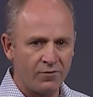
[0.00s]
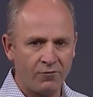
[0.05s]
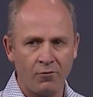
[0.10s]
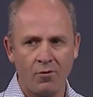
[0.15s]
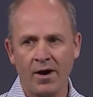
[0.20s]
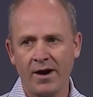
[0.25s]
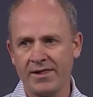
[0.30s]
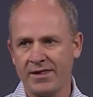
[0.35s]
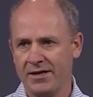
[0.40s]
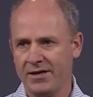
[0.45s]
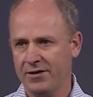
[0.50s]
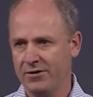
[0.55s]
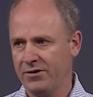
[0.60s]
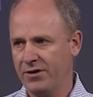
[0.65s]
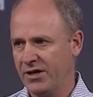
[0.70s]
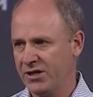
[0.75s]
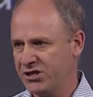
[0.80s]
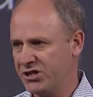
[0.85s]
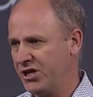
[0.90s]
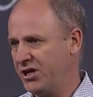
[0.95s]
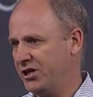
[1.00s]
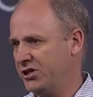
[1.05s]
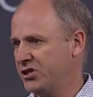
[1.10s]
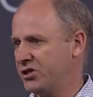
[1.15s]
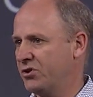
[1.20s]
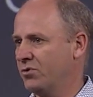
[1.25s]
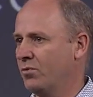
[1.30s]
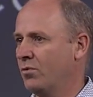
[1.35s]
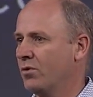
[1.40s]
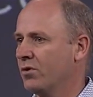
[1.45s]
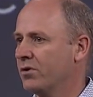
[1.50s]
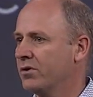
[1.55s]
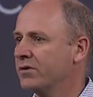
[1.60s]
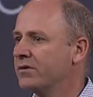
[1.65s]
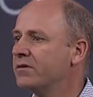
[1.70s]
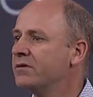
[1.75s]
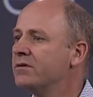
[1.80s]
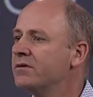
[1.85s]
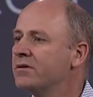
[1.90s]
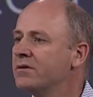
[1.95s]
of why the internet changed the world,
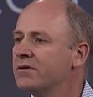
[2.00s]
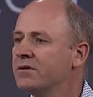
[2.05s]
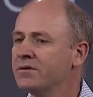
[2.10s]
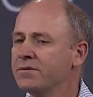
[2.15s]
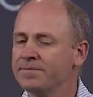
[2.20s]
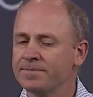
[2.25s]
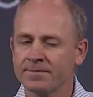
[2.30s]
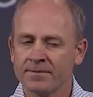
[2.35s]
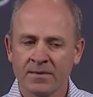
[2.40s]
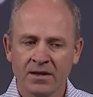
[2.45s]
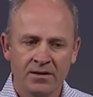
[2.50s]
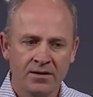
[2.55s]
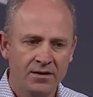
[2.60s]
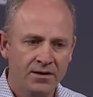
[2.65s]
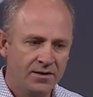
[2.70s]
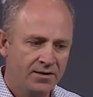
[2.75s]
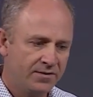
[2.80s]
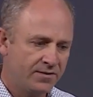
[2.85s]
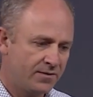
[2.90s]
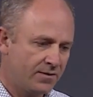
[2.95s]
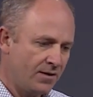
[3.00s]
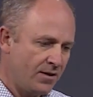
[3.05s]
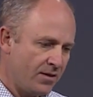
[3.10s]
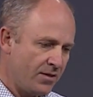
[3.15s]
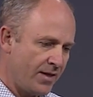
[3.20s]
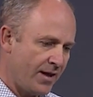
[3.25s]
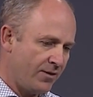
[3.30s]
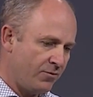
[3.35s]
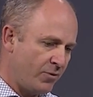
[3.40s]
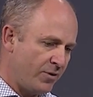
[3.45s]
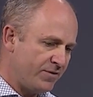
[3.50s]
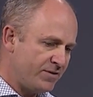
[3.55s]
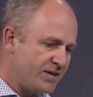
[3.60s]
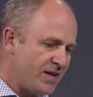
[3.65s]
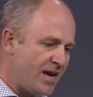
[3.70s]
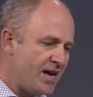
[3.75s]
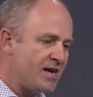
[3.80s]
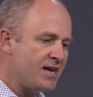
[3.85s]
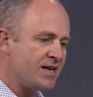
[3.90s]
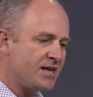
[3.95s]
is that we've
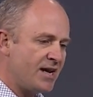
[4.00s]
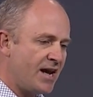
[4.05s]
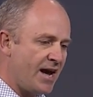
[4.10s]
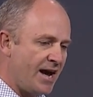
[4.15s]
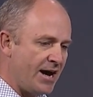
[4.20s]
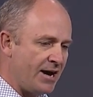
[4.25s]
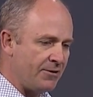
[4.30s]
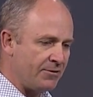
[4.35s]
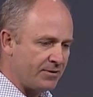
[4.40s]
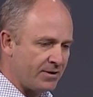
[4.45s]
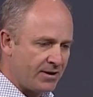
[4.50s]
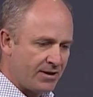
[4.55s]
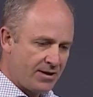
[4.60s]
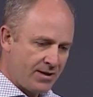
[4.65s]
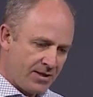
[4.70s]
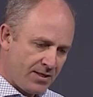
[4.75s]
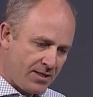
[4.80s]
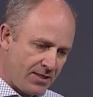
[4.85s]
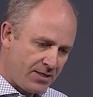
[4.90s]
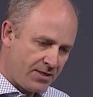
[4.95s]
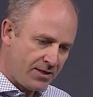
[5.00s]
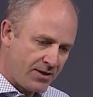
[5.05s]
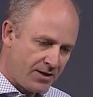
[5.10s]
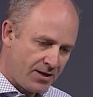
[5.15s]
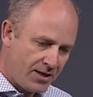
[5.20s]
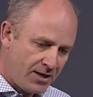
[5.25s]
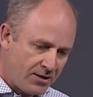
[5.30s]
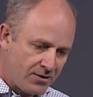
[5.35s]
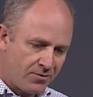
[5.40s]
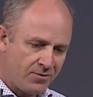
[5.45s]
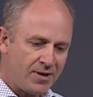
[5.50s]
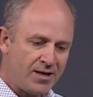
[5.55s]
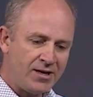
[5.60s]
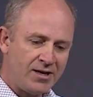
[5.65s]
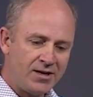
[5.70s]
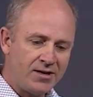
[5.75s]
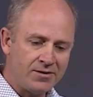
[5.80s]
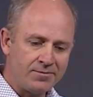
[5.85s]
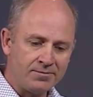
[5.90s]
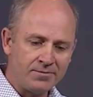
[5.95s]
taken out the
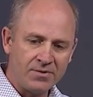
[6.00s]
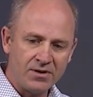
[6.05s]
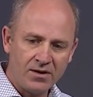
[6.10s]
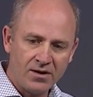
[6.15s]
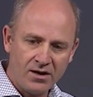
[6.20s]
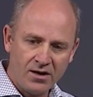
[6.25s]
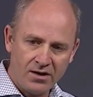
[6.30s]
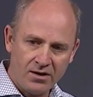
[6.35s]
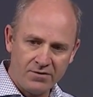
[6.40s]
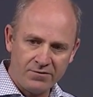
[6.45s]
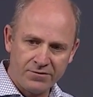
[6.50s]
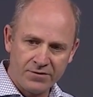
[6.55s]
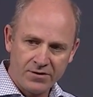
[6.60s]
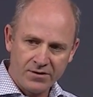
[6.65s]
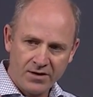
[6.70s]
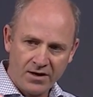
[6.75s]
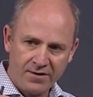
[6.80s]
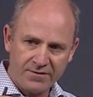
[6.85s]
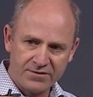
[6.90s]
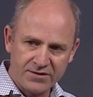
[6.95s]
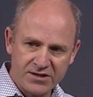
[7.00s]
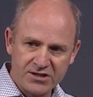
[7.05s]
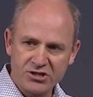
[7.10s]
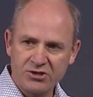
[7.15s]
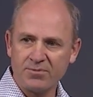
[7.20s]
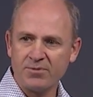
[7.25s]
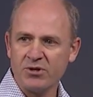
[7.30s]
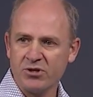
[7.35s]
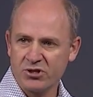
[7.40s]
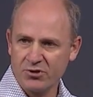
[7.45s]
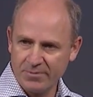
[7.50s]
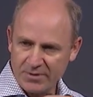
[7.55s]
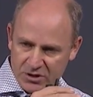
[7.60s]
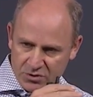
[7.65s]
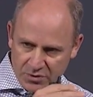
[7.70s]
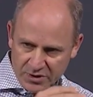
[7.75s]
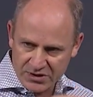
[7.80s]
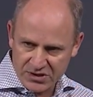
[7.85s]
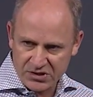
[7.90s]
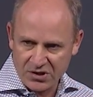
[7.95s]
intermedium of, of distribution
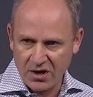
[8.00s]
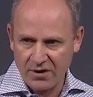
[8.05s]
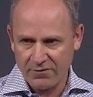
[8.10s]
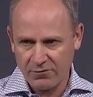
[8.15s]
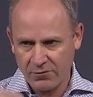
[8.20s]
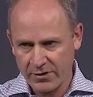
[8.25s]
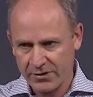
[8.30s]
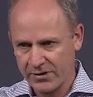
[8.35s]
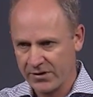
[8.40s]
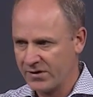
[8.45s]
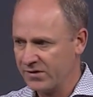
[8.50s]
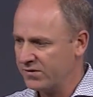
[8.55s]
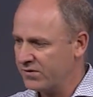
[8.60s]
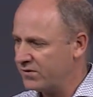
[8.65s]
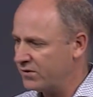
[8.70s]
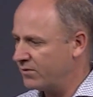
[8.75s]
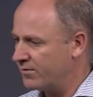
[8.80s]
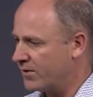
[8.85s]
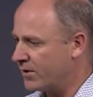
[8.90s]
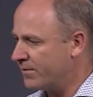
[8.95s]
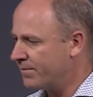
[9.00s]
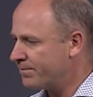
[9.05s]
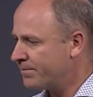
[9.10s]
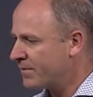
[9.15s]
between software and the consumer.